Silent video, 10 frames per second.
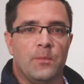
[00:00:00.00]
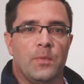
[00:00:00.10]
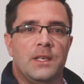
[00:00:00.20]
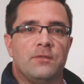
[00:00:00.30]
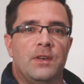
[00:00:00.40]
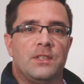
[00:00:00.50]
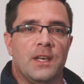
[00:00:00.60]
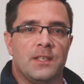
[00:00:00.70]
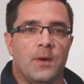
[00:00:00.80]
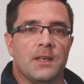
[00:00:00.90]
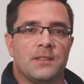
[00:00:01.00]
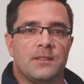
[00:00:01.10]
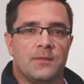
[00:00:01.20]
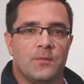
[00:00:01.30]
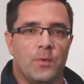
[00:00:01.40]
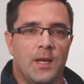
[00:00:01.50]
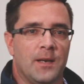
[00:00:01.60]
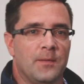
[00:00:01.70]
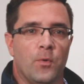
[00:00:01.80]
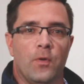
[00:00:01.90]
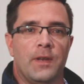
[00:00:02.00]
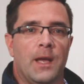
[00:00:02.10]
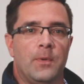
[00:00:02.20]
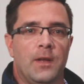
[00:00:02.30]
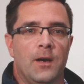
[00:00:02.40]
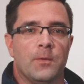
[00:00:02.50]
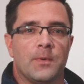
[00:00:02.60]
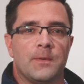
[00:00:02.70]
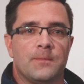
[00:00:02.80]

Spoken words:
please reach out to us. We are more than happy to help.